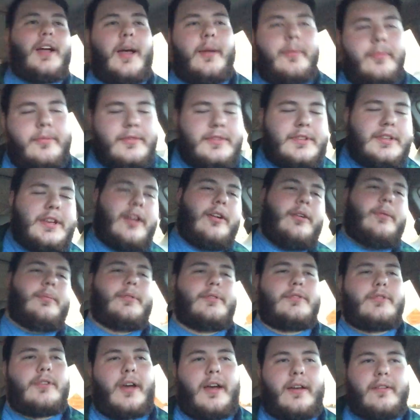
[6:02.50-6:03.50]
I'm a
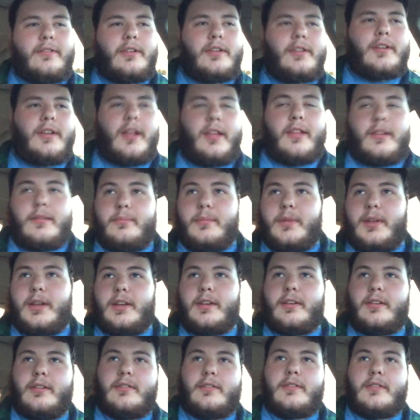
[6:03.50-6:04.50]
terrible driver. I'll admit it.